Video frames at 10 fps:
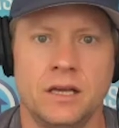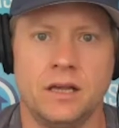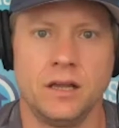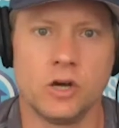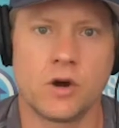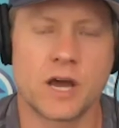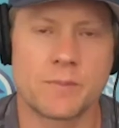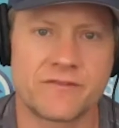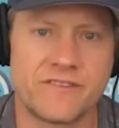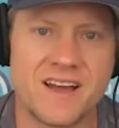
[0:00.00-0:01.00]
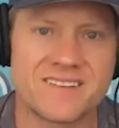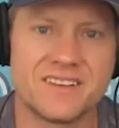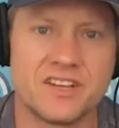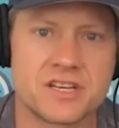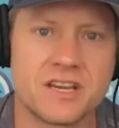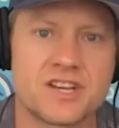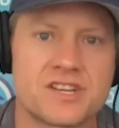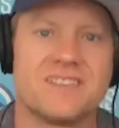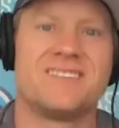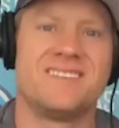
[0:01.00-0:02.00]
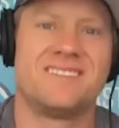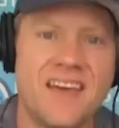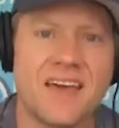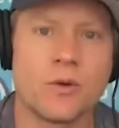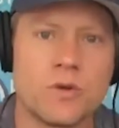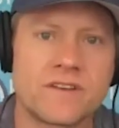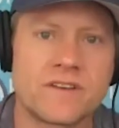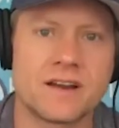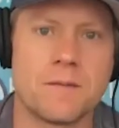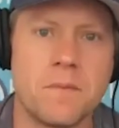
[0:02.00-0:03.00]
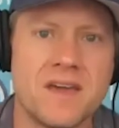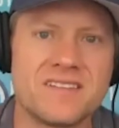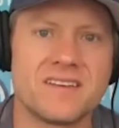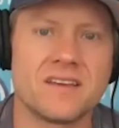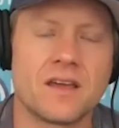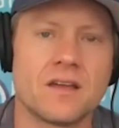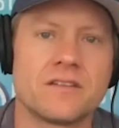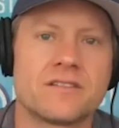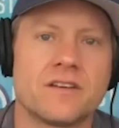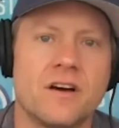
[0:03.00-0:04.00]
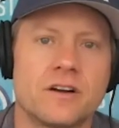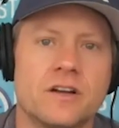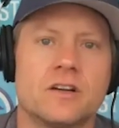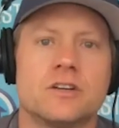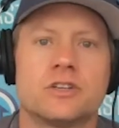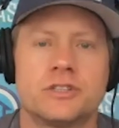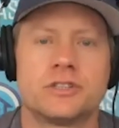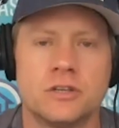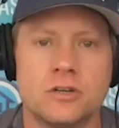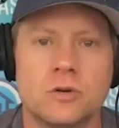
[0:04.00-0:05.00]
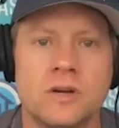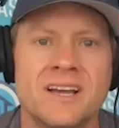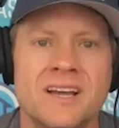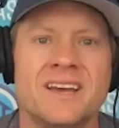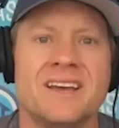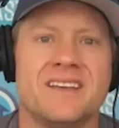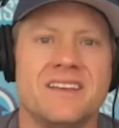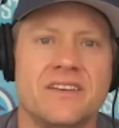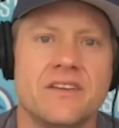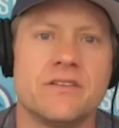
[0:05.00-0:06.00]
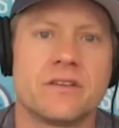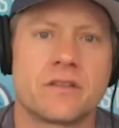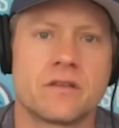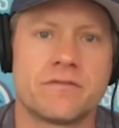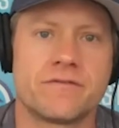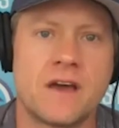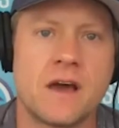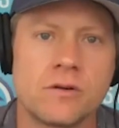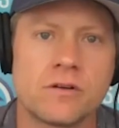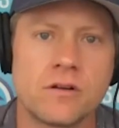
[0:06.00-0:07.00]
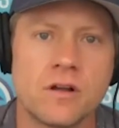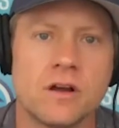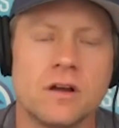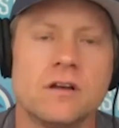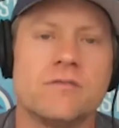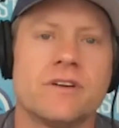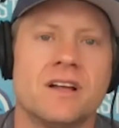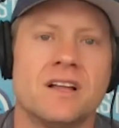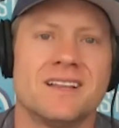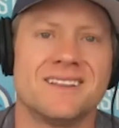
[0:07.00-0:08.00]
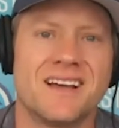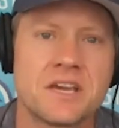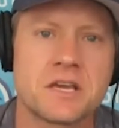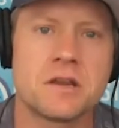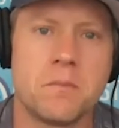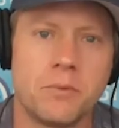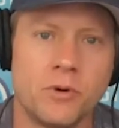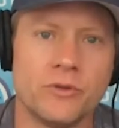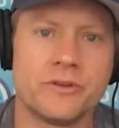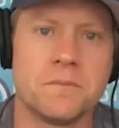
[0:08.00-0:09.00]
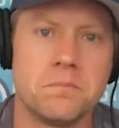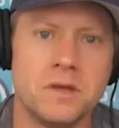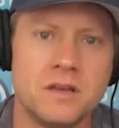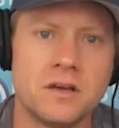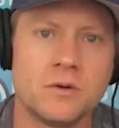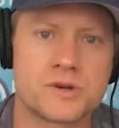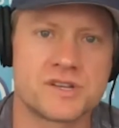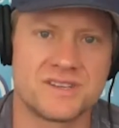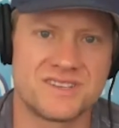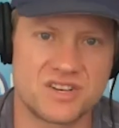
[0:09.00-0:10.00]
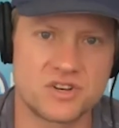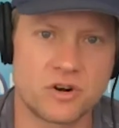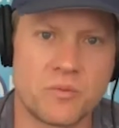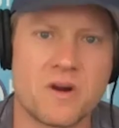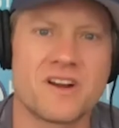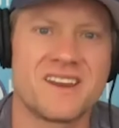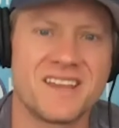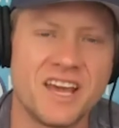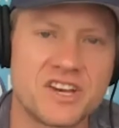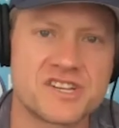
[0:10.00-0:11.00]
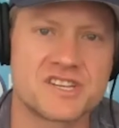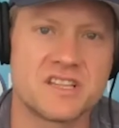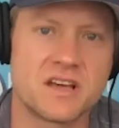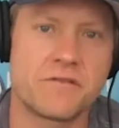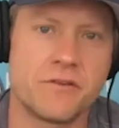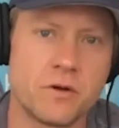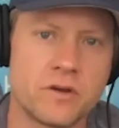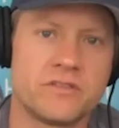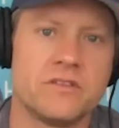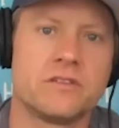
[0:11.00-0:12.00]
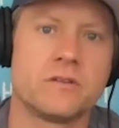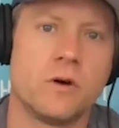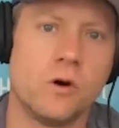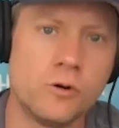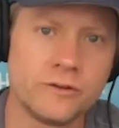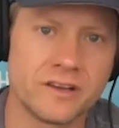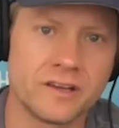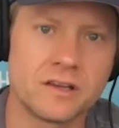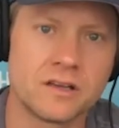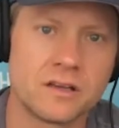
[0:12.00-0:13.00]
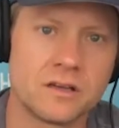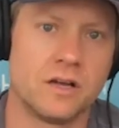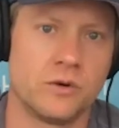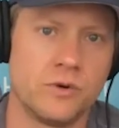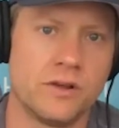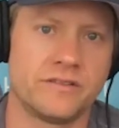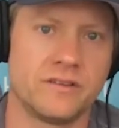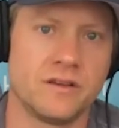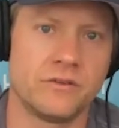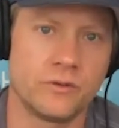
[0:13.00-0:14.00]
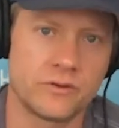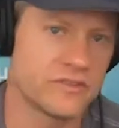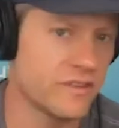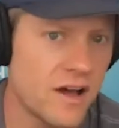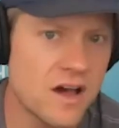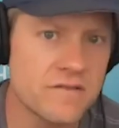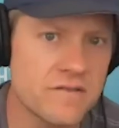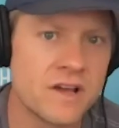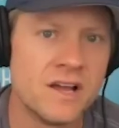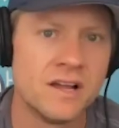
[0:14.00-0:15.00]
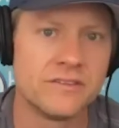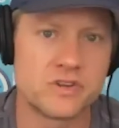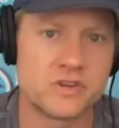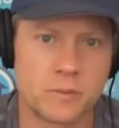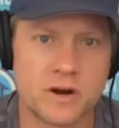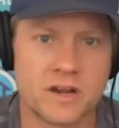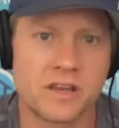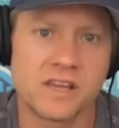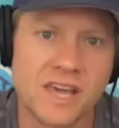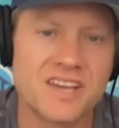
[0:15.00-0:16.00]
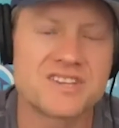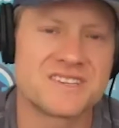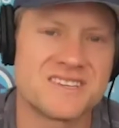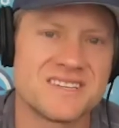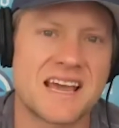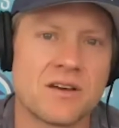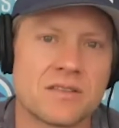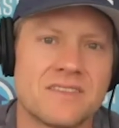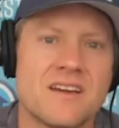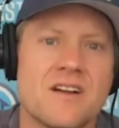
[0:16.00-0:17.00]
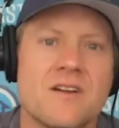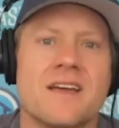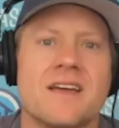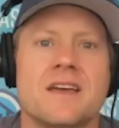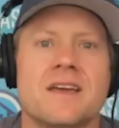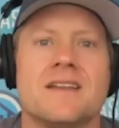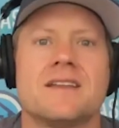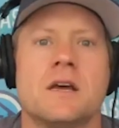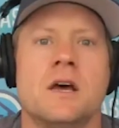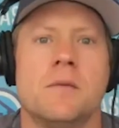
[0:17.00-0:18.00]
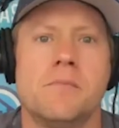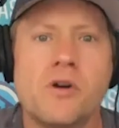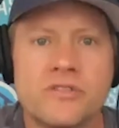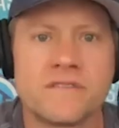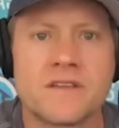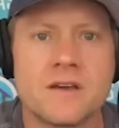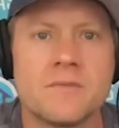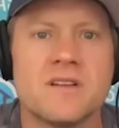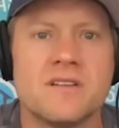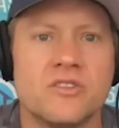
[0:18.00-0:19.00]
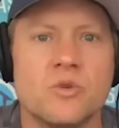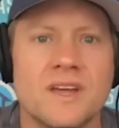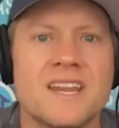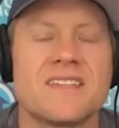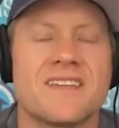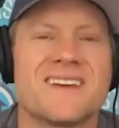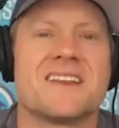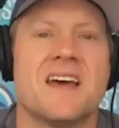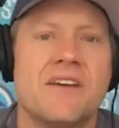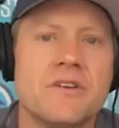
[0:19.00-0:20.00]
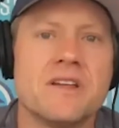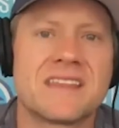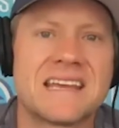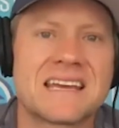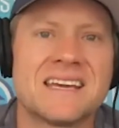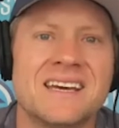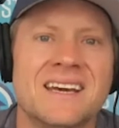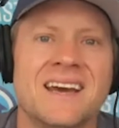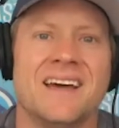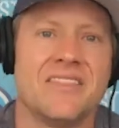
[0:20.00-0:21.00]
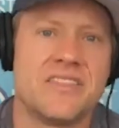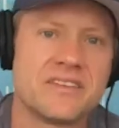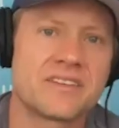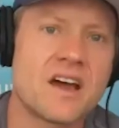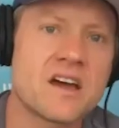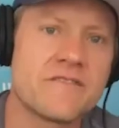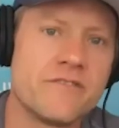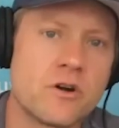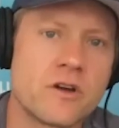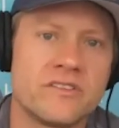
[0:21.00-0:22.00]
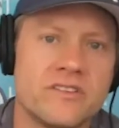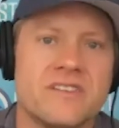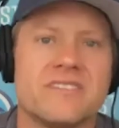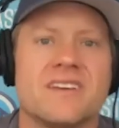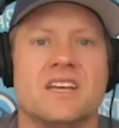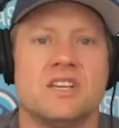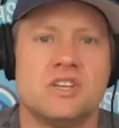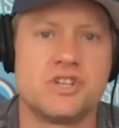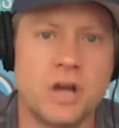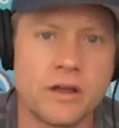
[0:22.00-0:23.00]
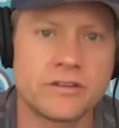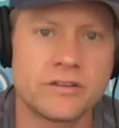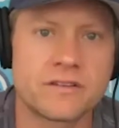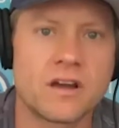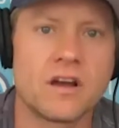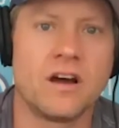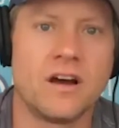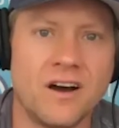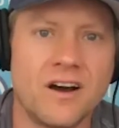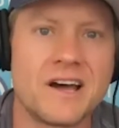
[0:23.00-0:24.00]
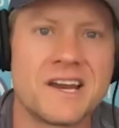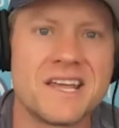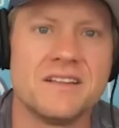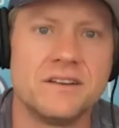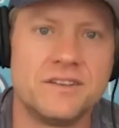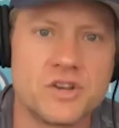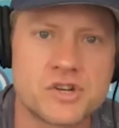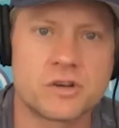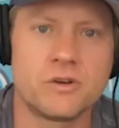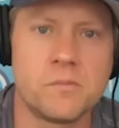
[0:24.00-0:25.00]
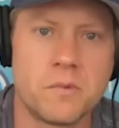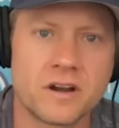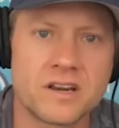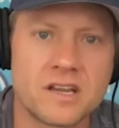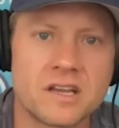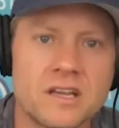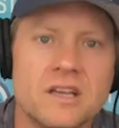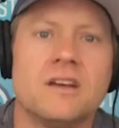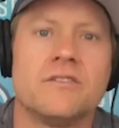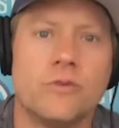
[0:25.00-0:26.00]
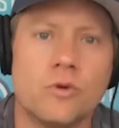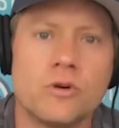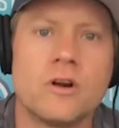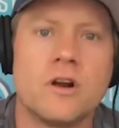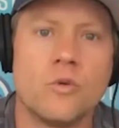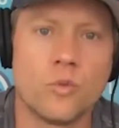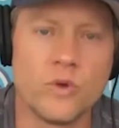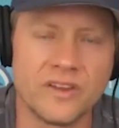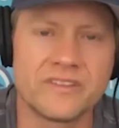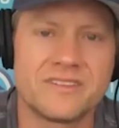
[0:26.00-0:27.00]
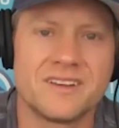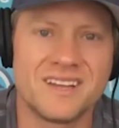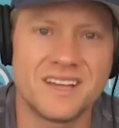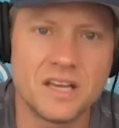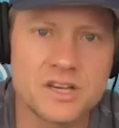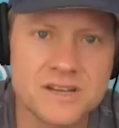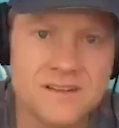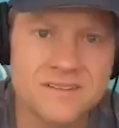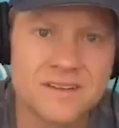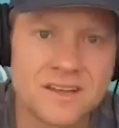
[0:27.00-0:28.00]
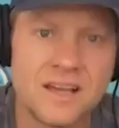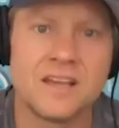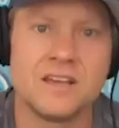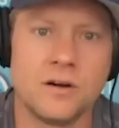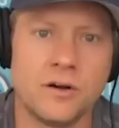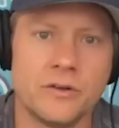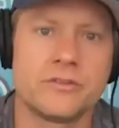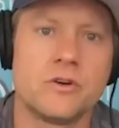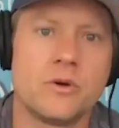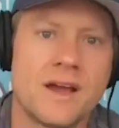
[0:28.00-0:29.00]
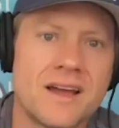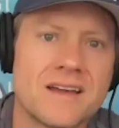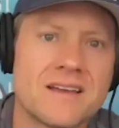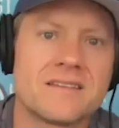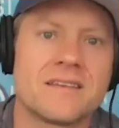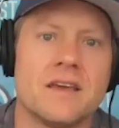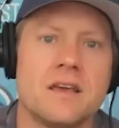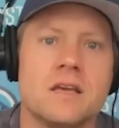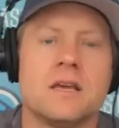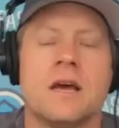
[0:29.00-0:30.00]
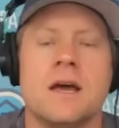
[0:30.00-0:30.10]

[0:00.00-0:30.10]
Hello, Hyperfast Agent Nation. Today, we've got an amazing guest on our show. He is the founder of Lionbolt Media, which is a digital marketing agency that focuses only on real estate. So there's a lot of digital marketing agencies out there, and most of them do anything and everything. This guy focuses just on digital marketing for real estate agents. He also has a